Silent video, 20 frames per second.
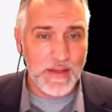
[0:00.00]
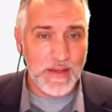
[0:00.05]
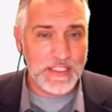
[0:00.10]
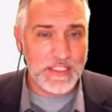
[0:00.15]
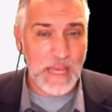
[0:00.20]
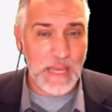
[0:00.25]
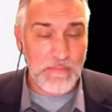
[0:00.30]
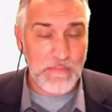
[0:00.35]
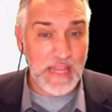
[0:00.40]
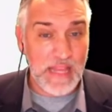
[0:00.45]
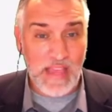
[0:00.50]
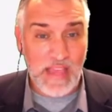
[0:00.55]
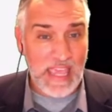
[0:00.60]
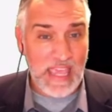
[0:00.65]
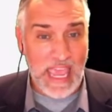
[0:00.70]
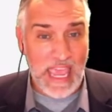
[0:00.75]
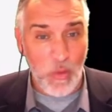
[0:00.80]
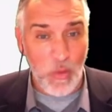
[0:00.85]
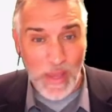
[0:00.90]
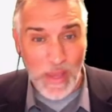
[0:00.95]
Does that mean they
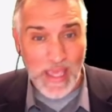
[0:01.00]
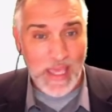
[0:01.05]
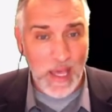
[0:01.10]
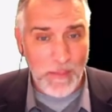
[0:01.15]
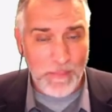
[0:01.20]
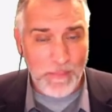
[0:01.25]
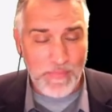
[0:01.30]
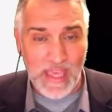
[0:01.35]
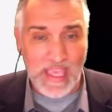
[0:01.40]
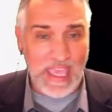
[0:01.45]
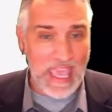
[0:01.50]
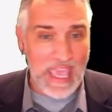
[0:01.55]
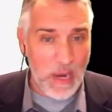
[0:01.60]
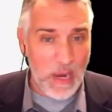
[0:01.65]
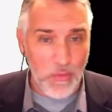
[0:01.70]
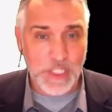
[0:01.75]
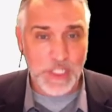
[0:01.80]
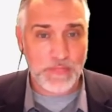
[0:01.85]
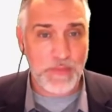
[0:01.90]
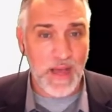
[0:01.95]
can't wake up? They
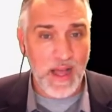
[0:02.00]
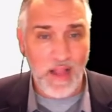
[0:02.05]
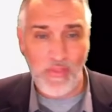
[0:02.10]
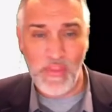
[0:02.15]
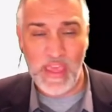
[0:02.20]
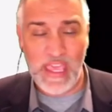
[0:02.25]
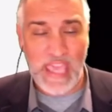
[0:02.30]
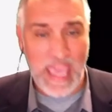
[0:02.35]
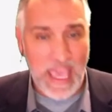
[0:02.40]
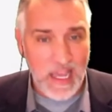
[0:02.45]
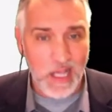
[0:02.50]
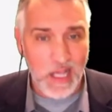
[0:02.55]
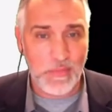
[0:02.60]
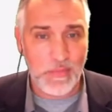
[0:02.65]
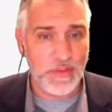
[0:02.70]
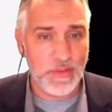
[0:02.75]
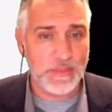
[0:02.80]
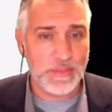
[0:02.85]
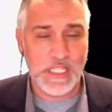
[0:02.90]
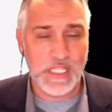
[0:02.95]
can't respond? They can't
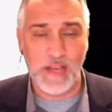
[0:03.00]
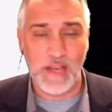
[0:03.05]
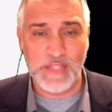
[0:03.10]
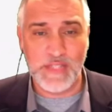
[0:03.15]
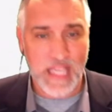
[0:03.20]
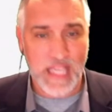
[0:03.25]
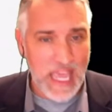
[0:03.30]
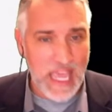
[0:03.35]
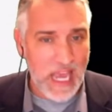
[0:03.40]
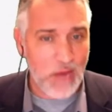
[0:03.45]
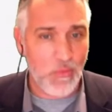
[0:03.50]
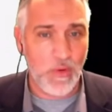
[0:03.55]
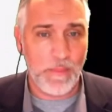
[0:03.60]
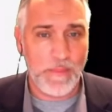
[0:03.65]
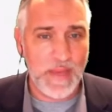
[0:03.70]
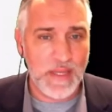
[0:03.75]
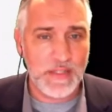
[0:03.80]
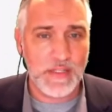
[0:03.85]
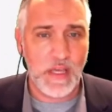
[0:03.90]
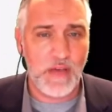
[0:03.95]
humble themselves? They can't
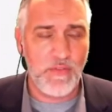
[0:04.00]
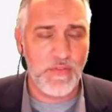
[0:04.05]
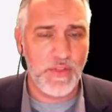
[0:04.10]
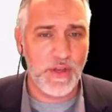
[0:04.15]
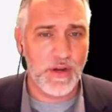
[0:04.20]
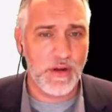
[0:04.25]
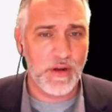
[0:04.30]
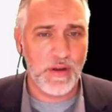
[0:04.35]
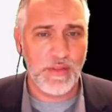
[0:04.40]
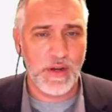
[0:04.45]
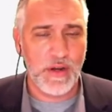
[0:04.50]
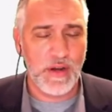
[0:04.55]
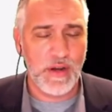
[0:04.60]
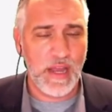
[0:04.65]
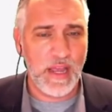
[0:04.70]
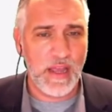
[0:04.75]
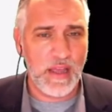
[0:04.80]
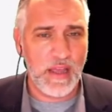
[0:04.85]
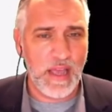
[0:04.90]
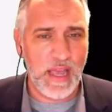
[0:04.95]
repent of their,
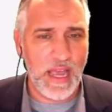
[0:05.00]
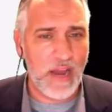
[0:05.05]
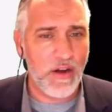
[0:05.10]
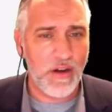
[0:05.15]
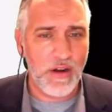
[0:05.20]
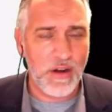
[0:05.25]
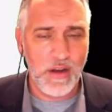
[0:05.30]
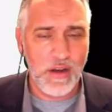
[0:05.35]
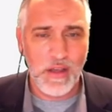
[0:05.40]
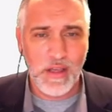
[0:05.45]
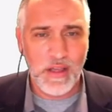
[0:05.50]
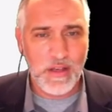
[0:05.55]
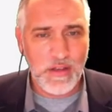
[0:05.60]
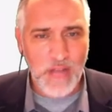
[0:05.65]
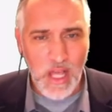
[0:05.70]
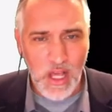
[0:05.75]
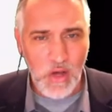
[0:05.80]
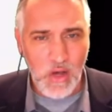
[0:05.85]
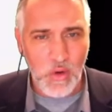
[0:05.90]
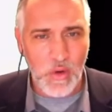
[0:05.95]
their error?
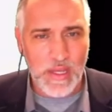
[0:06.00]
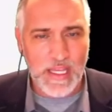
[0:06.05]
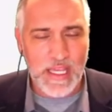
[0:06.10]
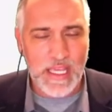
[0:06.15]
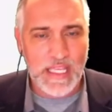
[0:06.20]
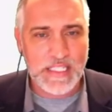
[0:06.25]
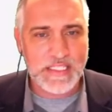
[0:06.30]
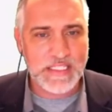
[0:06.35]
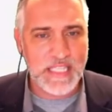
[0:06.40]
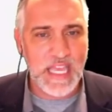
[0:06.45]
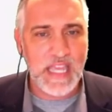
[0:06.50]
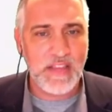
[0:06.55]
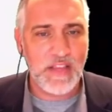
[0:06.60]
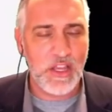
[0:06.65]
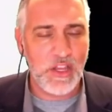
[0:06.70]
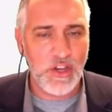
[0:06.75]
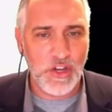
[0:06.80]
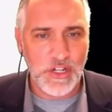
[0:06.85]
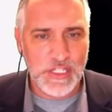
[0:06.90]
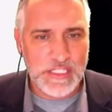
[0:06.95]
No, he's saying
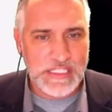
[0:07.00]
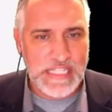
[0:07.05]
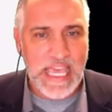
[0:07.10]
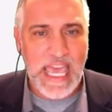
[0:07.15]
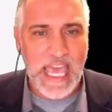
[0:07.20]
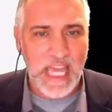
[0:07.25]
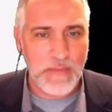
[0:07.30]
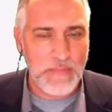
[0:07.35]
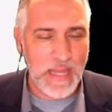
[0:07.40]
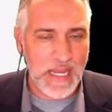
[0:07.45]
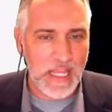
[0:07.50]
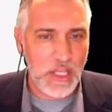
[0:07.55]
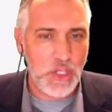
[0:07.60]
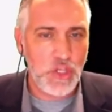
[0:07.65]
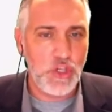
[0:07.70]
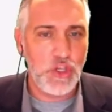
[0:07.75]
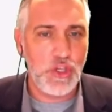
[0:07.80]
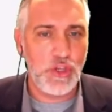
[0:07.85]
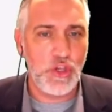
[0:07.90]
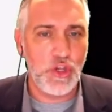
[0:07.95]
that you're dead,
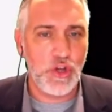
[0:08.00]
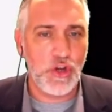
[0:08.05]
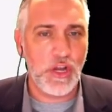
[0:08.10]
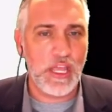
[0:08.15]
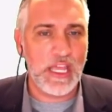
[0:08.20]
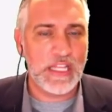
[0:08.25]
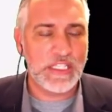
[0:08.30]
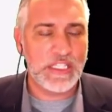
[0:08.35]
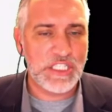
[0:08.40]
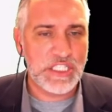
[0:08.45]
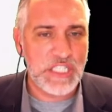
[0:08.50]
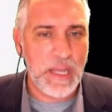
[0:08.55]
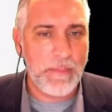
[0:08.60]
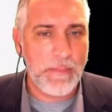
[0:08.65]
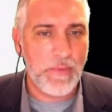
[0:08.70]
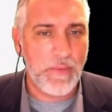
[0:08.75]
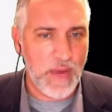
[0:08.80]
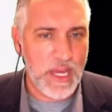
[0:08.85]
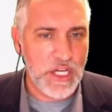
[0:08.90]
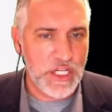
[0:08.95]
meaning you're in
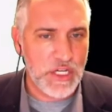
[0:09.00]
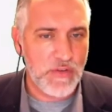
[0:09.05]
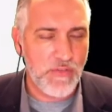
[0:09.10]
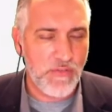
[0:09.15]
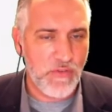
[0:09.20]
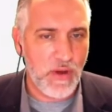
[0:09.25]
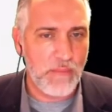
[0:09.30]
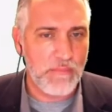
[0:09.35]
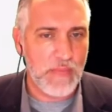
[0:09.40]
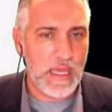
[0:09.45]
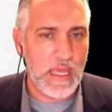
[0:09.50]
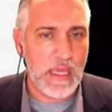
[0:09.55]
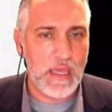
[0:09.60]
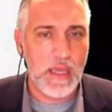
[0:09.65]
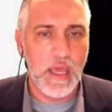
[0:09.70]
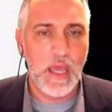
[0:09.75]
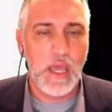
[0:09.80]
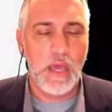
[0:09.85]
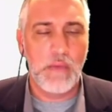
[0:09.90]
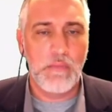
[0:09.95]
separation from me
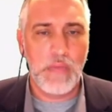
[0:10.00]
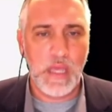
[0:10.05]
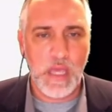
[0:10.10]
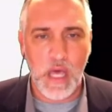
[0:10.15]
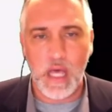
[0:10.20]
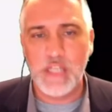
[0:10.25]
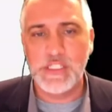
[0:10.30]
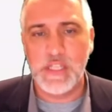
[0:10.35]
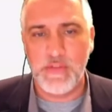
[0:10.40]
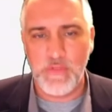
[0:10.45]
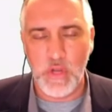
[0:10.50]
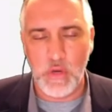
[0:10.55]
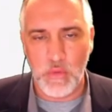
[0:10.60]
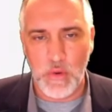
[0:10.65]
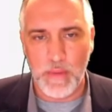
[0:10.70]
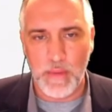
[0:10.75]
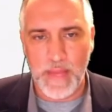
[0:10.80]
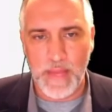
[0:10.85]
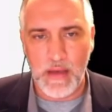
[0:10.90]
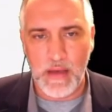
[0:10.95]
because of your
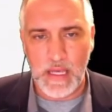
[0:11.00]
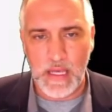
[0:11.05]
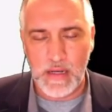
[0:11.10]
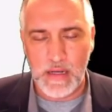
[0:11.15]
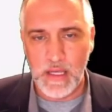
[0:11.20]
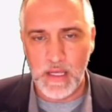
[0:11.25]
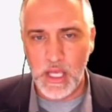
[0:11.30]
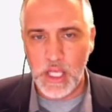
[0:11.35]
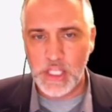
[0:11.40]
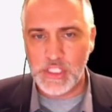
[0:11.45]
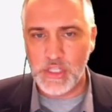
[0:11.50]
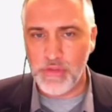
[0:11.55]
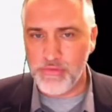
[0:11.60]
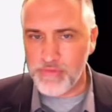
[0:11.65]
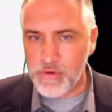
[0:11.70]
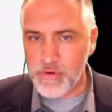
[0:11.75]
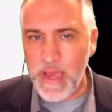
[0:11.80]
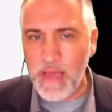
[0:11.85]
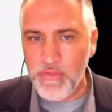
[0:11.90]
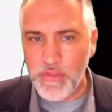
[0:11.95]
rebellion. So
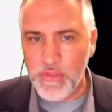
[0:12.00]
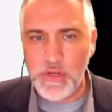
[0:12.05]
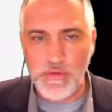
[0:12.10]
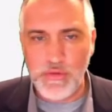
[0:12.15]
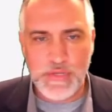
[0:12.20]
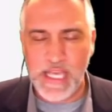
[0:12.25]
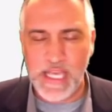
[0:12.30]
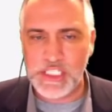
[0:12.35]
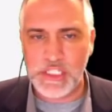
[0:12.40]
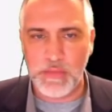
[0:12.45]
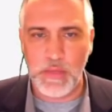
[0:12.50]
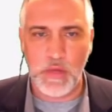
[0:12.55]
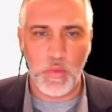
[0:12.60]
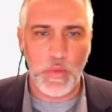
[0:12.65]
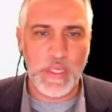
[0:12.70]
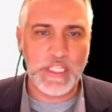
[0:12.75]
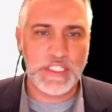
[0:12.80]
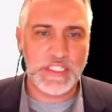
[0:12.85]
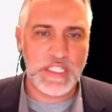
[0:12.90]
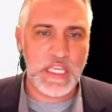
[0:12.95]
throughout the New
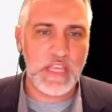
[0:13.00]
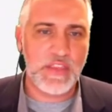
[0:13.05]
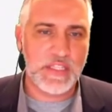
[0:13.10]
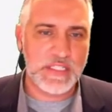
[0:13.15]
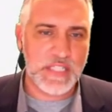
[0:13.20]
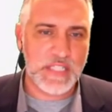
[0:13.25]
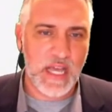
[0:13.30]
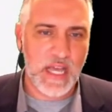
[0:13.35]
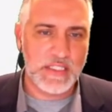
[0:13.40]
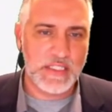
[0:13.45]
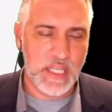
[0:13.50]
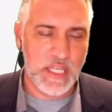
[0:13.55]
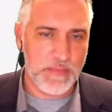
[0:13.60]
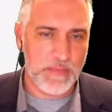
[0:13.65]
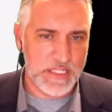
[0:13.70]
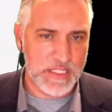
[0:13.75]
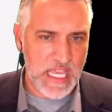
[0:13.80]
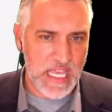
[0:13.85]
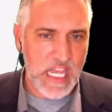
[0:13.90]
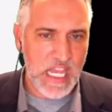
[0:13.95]
Testament, we see this
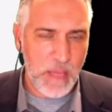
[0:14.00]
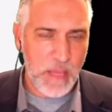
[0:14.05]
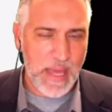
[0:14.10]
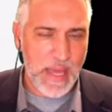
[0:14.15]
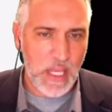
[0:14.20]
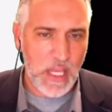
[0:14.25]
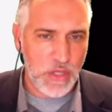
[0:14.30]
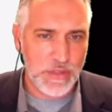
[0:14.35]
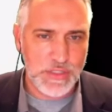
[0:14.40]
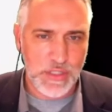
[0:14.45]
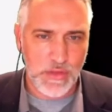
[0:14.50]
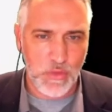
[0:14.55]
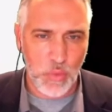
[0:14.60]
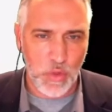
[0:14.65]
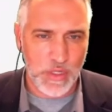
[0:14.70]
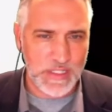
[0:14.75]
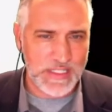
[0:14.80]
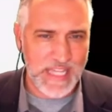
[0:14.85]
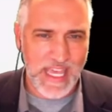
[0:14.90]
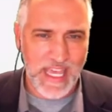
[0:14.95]
concept, this idiomatic use of the
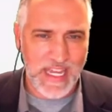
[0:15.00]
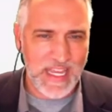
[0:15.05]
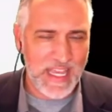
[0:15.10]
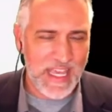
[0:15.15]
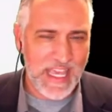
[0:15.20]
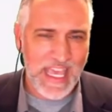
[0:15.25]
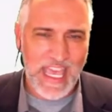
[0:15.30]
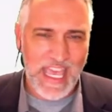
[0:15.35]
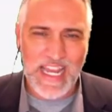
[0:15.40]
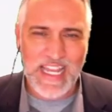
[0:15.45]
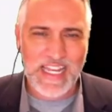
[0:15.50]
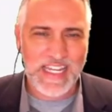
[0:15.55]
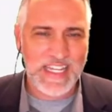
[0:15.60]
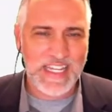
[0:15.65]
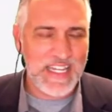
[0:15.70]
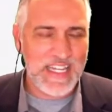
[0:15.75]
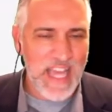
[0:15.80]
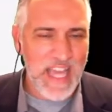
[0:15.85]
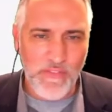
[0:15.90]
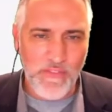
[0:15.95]
word dead, and it
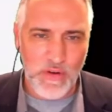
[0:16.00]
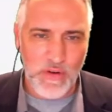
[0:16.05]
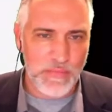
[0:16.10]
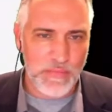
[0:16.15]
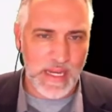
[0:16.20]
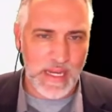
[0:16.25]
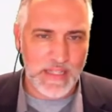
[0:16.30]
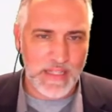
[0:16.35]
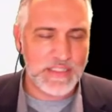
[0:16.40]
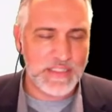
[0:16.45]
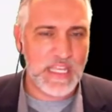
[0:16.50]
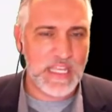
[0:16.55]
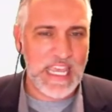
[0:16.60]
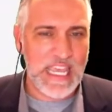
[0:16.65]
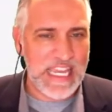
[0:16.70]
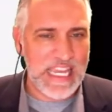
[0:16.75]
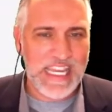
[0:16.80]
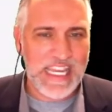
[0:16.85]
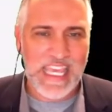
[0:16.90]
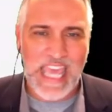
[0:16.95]
never means
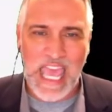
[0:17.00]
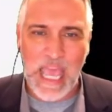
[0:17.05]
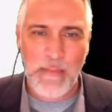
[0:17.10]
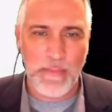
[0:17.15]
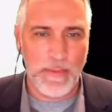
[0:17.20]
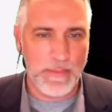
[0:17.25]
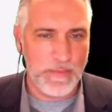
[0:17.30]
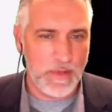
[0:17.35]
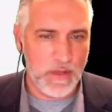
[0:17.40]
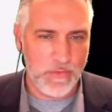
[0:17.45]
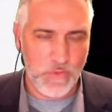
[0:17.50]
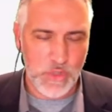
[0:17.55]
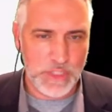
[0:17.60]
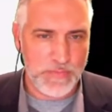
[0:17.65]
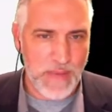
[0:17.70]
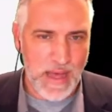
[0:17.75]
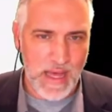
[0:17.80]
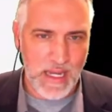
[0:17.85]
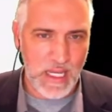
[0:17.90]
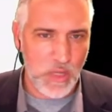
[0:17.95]
incapable of
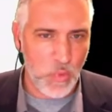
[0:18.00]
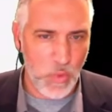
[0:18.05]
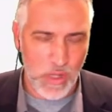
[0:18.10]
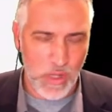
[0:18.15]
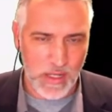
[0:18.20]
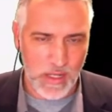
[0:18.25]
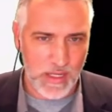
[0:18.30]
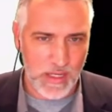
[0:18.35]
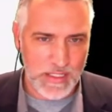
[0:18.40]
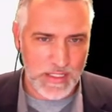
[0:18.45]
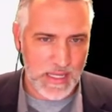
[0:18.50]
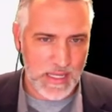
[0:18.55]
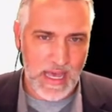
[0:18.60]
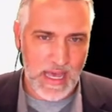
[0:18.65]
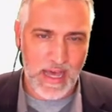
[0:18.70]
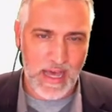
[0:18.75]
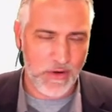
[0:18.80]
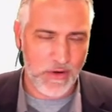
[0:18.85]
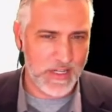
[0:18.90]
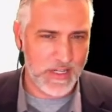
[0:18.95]
responding willingly to
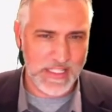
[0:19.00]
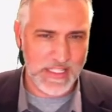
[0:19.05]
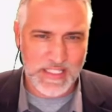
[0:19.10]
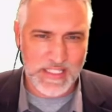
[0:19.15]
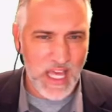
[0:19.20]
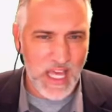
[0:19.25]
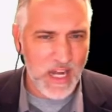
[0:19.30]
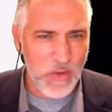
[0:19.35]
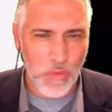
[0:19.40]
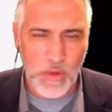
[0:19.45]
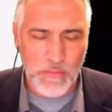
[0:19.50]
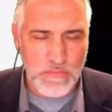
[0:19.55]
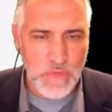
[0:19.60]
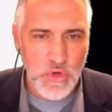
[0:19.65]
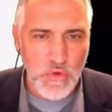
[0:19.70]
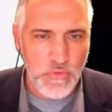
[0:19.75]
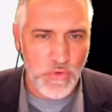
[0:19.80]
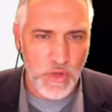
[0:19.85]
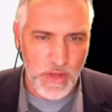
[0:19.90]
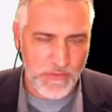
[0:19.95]
God, or it's not a
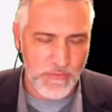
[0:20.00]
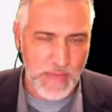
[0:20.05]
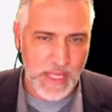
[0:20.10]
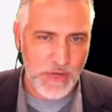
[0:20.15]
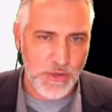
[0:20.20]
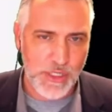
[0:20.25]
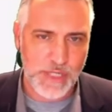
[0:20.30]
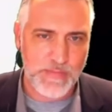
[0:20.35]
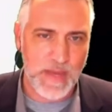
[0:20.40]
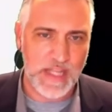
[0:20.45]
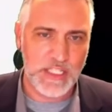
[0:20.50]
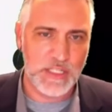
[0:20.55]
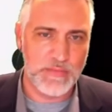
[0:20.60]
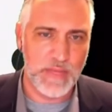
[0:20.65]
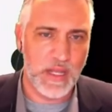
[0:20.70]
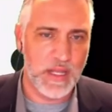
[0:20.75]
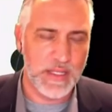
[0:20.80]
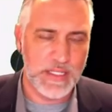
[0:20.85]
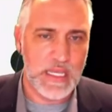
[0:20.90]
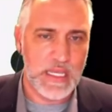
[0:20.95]
removal of man's
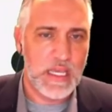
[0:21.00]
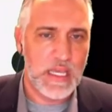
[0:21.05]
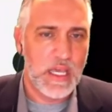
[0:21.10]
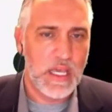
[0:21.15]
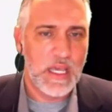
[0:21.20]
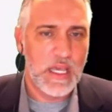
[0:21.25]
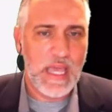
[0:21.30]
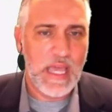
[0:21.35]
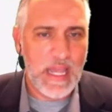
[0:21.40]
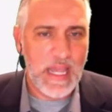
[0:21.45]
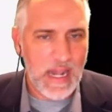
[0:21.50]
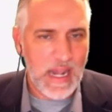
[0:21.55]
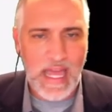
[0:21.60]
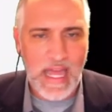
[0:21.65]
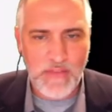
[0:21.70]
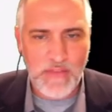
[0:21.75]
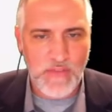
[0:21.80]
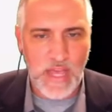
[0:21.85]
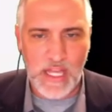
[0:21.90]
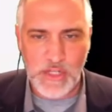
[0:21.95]
responsibility in
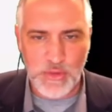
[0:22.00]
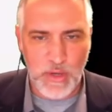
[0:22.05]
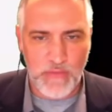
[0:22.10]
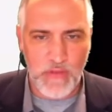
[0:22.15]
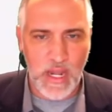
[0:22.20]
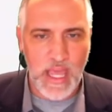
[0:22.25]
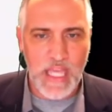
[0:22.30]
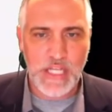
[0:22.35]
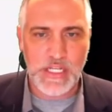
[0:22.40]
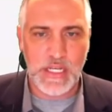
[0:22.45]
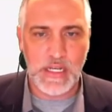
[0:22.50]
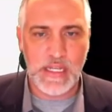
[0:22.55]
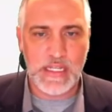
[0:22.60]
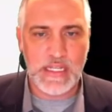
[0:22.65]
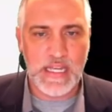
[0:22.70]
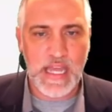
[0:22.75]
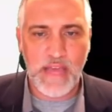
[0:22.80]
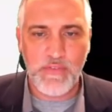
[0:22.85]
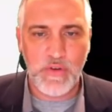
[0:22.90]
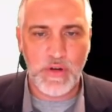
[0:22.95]
light of God's revelation.
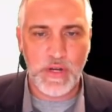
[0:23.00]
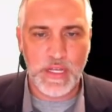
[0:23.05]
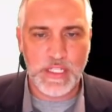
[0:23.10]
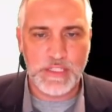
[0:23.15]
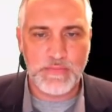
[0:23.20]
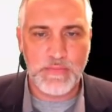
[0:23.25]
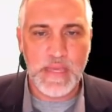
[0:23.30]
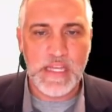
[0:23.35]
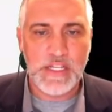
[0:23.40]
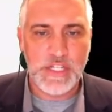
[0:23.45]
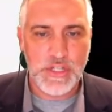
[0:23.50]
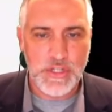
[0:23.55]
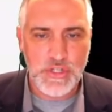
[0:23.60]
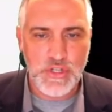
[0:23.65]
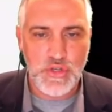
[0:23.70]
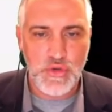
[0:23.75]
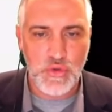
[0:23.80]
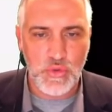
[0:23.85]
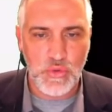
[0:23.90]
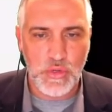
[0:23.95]
It never is meant
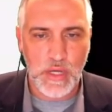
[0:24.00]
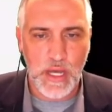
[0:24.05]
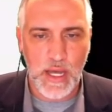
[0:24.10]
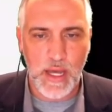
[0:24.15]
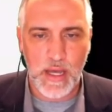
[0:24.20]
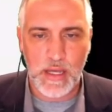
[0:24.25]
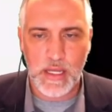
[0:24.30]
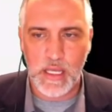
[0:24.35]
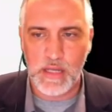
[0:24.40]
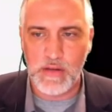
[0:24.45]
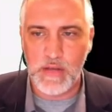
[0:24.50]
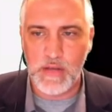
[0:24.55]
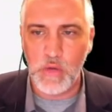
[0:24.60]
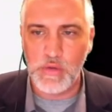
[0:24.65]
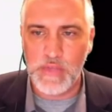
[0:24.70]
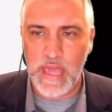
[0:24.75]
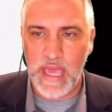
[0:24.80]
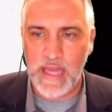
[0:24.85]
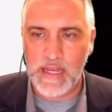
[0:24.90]
to uh, connote